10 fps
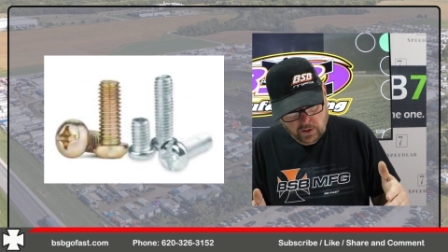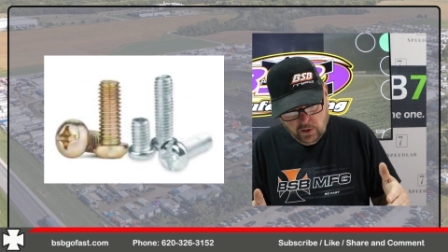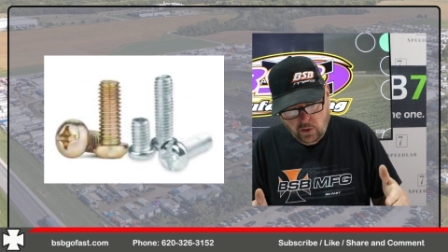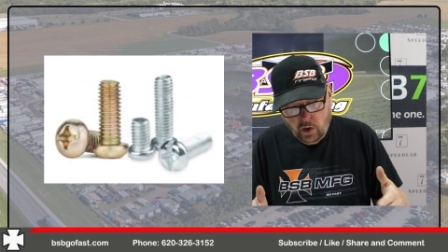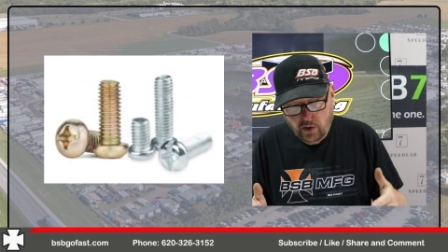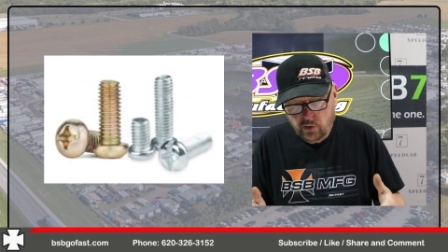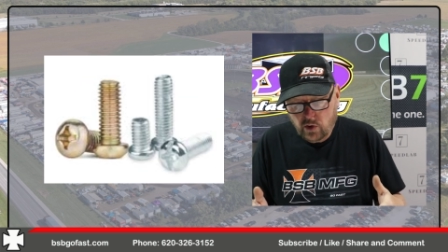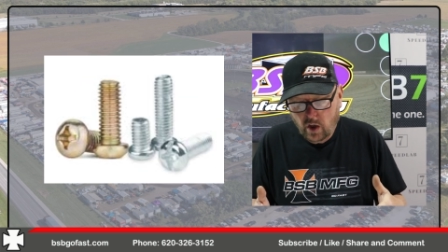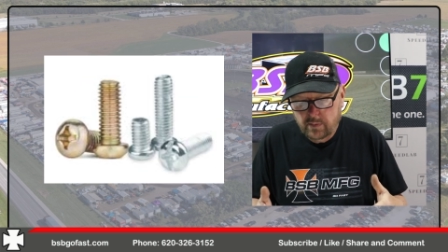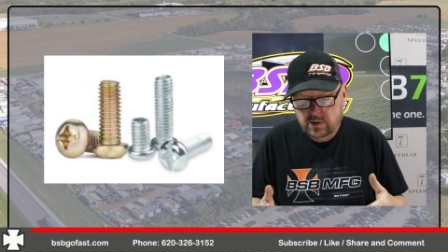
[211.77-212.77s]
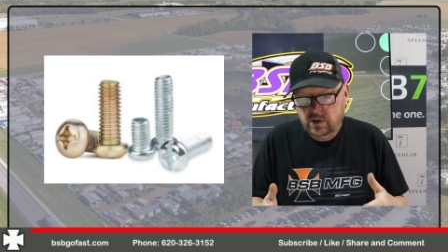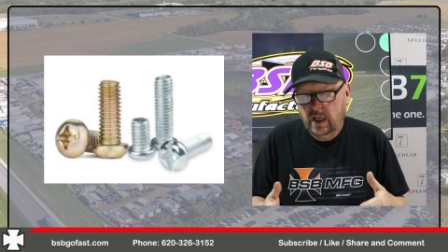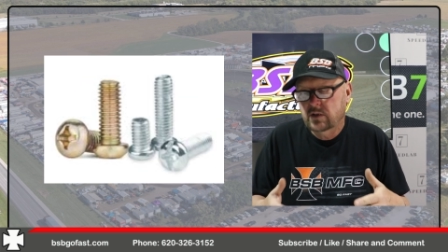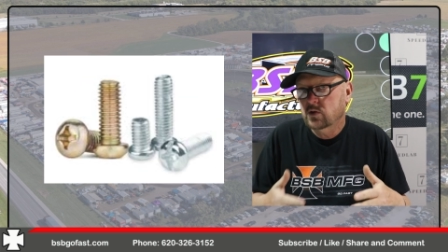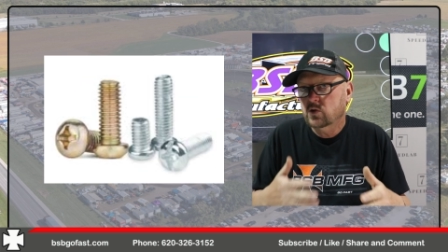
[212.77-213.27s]
you know, other common
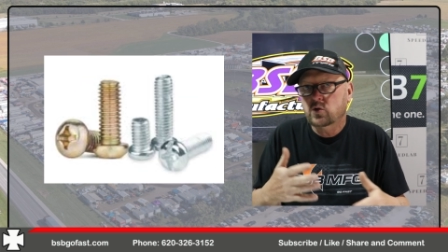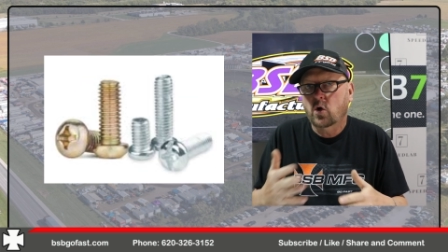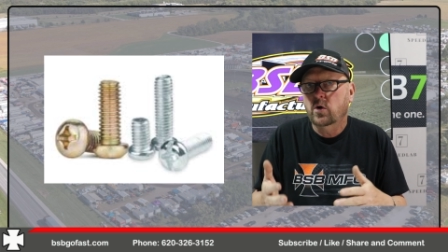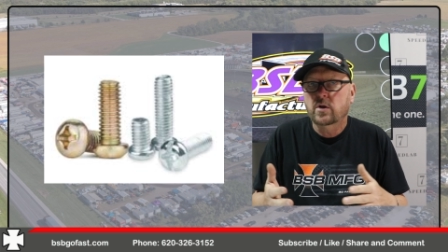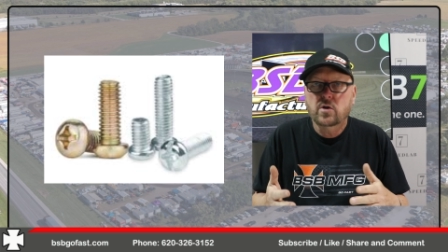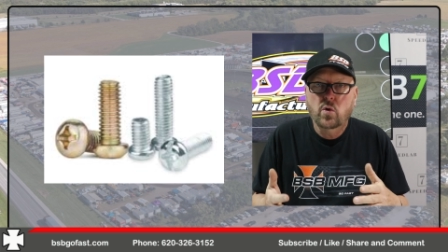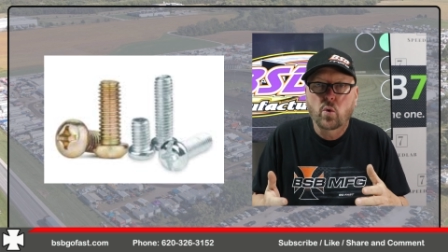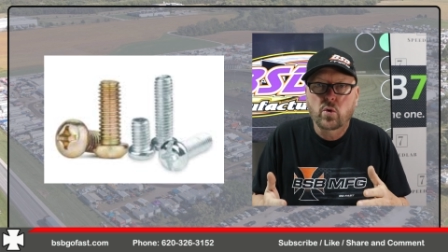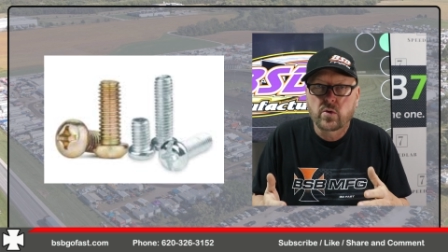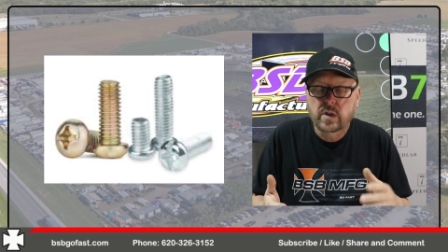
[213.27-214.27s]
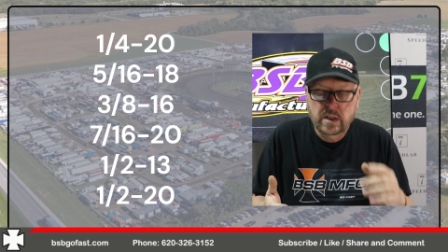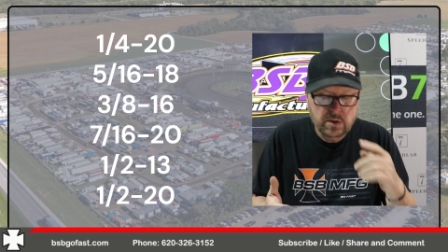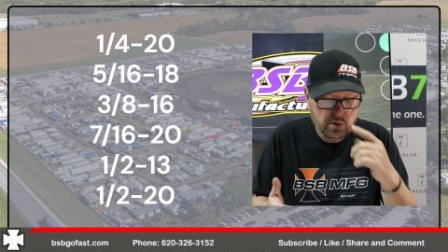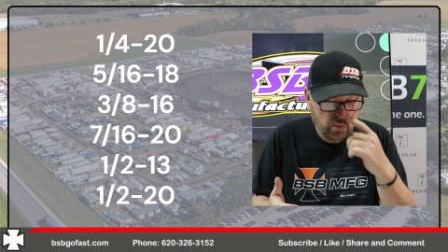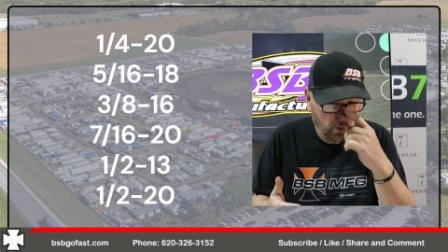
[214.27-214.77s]
sizes start at the quarter inch,